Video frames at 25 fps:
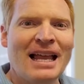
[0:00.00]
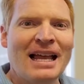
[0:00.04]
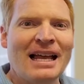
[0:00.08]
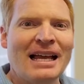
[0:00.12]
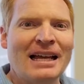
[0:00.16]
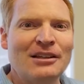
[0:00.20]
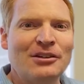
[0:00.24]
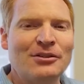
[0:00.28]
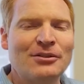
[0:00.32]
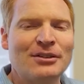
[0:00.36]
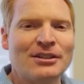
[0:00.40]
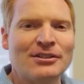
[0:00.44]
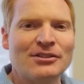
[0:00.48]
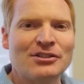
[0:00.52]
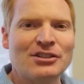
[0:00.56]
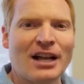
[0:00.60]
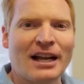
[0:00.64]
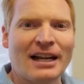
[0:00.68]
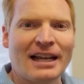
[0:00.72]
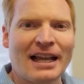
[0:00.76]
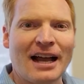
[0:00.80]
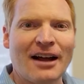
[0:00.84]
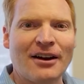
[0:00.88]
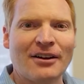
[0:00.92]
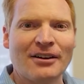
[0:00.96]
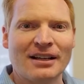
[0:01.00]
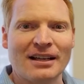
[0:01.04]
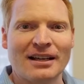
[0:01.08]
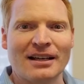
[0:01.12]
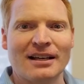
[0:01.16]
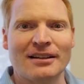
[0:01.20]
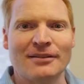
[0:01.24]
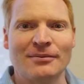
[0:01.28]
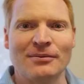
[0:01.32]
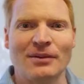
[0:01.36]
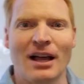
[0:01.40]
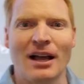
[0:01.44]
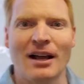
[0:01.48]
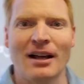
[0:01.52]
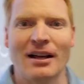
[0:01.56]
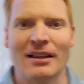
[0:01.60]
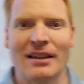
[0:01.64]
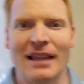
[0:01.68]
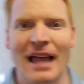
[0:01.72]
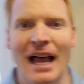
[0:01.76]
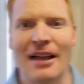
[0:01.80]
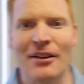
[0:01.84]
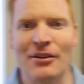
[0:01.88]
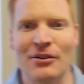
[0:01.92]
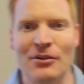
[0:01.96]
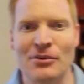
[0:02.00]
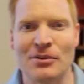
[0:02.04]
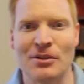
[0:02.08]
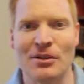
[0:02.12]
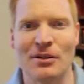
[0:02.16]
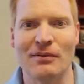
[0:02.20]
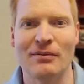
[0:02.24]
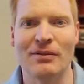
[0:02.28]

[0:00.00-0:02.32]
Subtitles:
And you can check out that YouTube